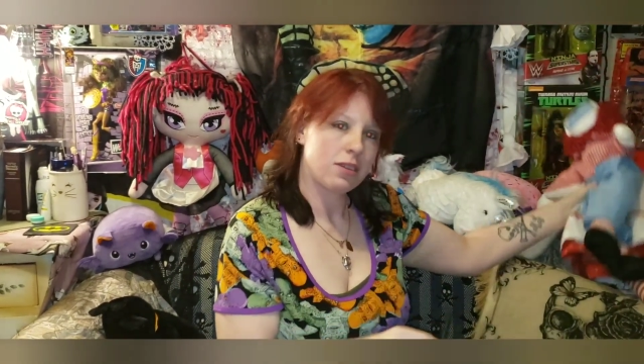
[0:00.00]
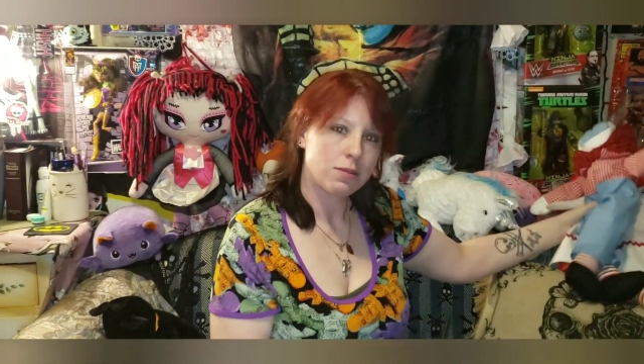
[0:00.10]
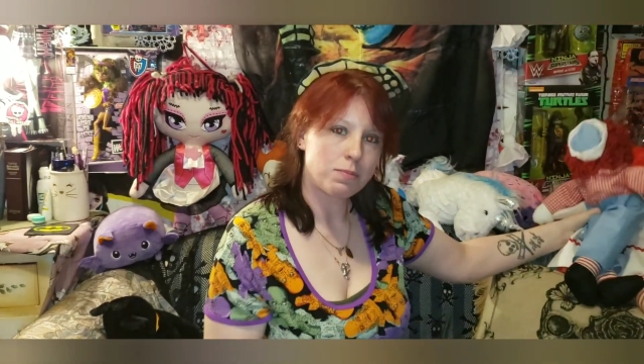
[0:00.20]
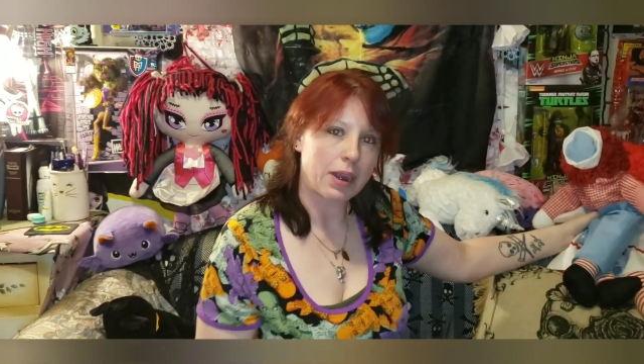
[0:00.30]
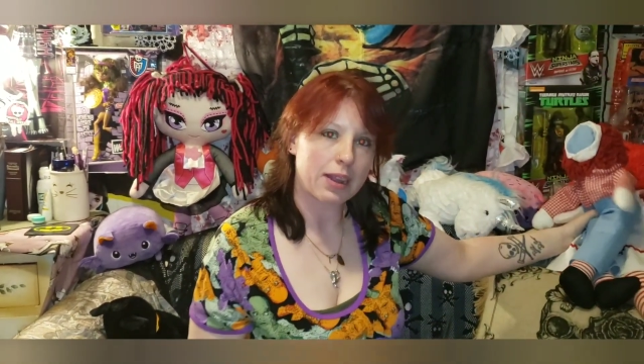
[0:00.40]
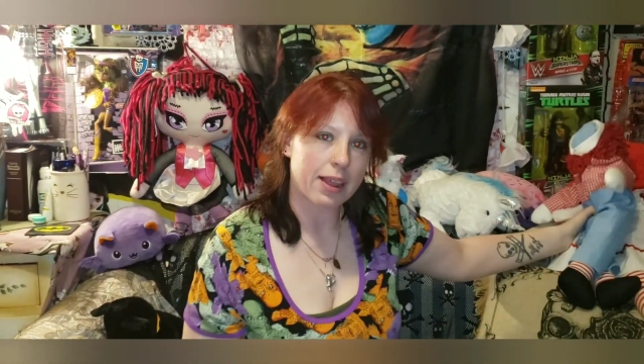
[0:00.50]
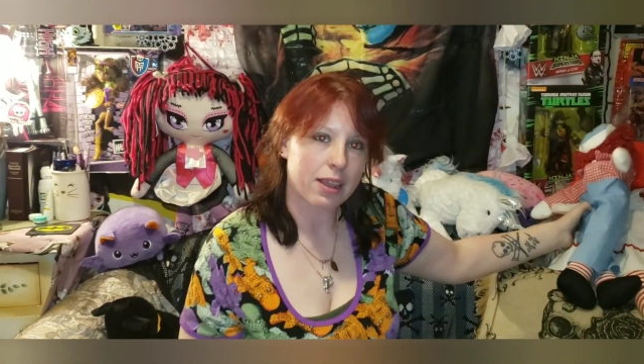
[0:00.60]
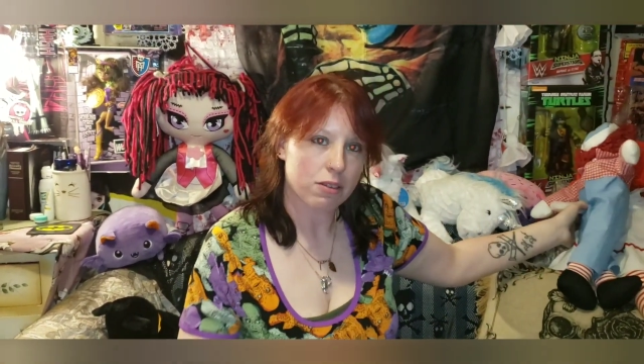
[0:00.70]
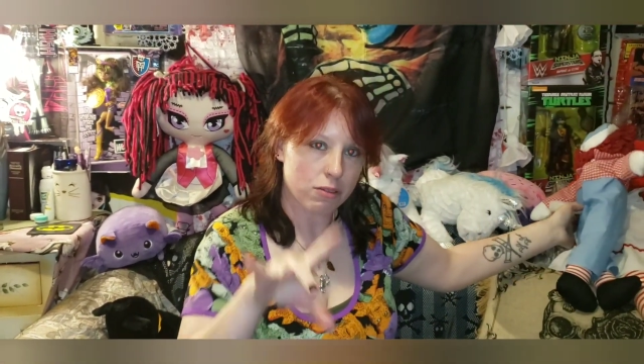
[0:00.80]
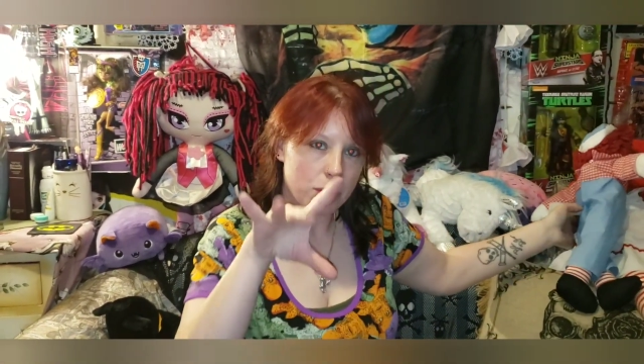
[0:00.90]
By like
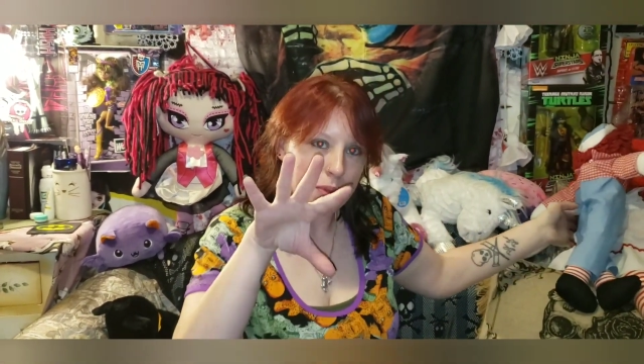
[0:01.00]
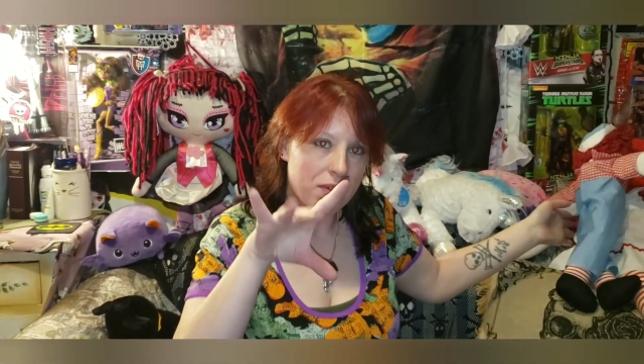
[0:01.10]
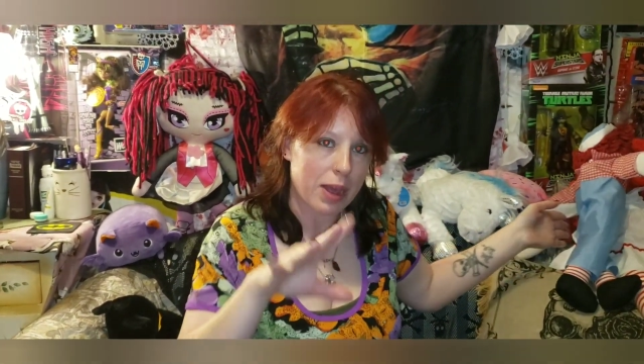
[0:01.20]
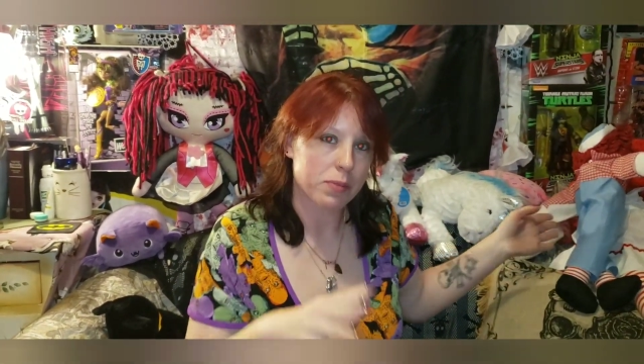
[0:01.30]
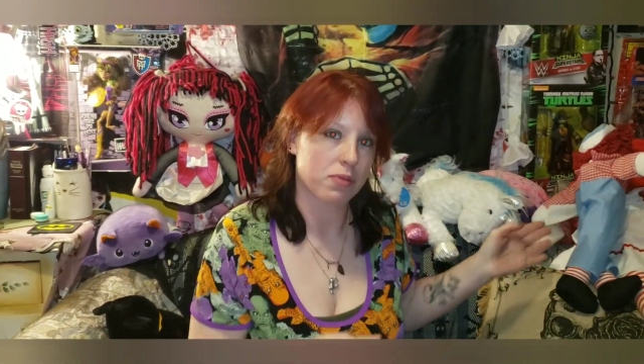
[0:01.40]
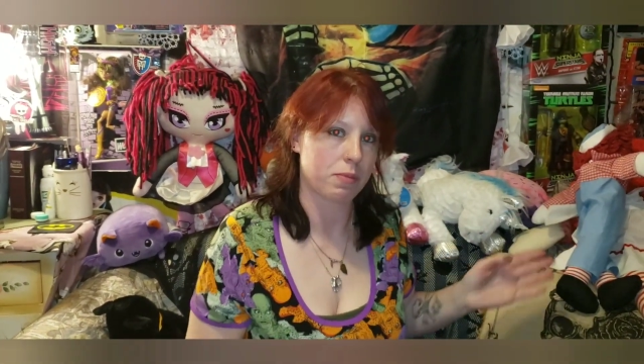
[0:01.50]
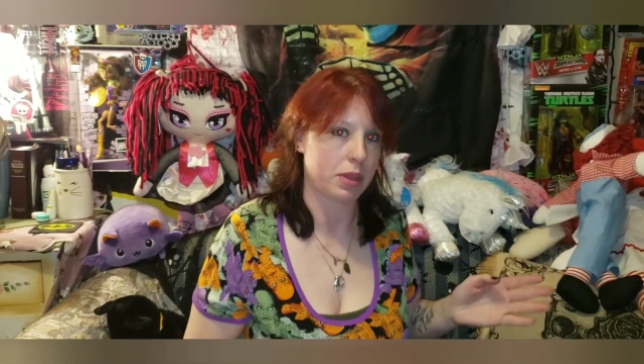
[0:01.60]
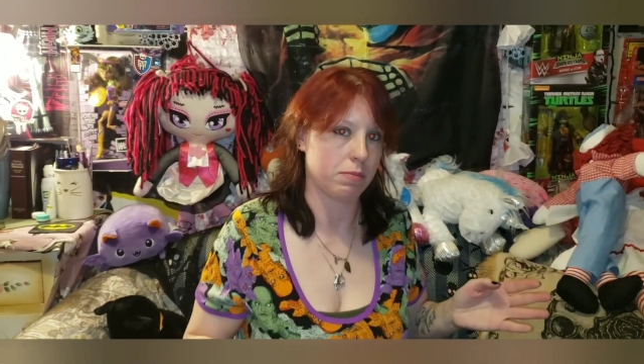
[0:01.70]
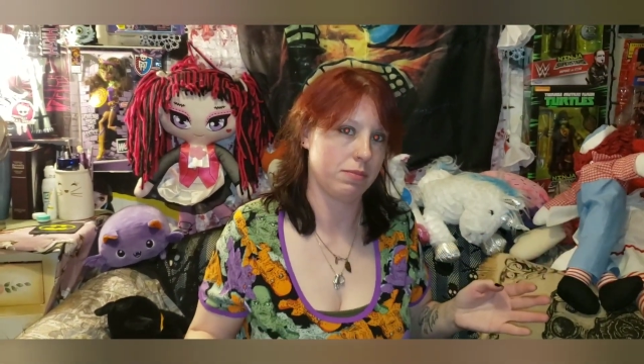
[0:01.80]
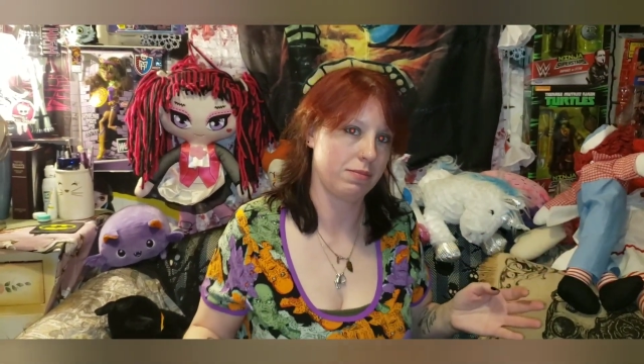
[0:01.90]
creepy vibes from
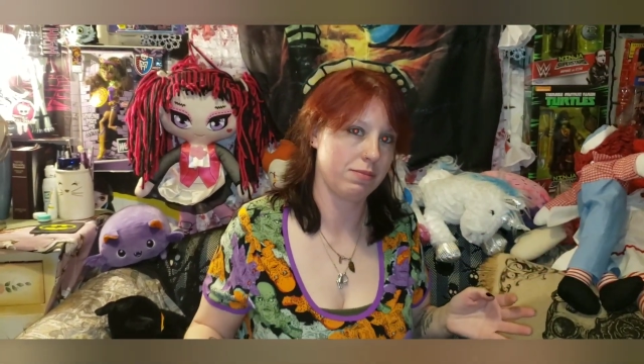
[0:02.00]
them.